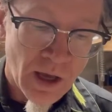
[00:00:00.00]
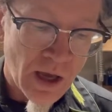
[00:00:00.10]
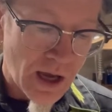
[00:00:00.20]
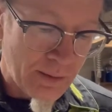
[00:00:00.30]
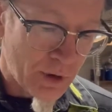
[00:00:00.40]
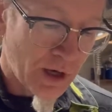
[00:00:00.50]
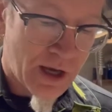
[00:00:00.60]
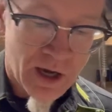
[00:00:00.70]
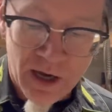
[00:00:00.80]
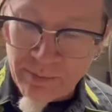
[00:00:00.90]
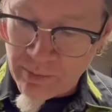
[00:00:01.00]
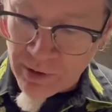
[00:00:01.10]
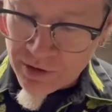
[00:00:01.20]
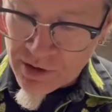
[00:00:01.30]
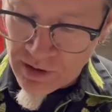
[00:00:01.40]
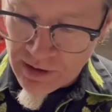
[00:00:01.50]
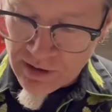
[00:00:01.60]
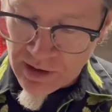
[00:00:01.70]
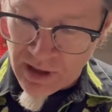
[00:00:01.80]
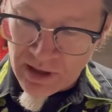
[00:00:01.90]
I'm gonna cut up a bunch of these
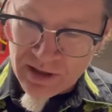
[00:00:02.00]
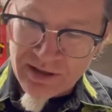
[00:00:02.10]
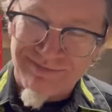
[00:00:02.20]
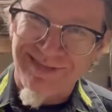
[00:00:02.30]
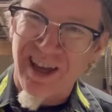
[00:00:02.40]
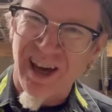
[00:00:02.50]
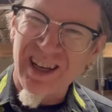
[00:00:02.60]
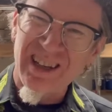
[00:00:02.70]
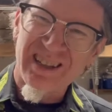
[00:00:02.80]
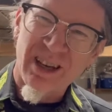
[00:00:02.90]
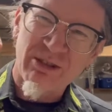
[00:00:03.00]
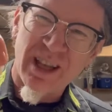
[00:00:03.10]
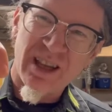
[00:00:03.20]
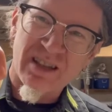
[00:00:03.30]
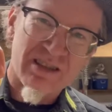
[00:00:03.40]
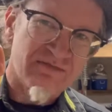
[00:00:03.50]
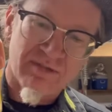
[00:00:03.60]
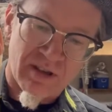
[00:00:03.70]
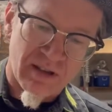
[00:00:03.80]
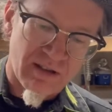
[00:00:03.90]
things. Cutting, is that what that is?
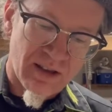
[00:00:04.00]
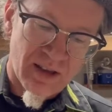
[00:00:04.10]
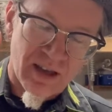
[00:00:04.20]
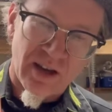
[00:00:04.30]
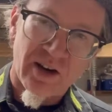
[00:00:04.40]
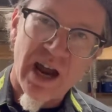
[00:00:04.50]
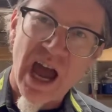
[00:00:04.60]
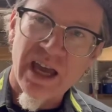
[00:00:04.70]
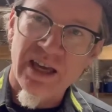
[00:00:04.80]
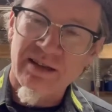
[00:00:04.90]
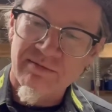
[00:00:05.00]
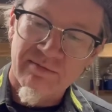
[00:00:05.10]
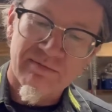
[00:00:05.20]
Cracking.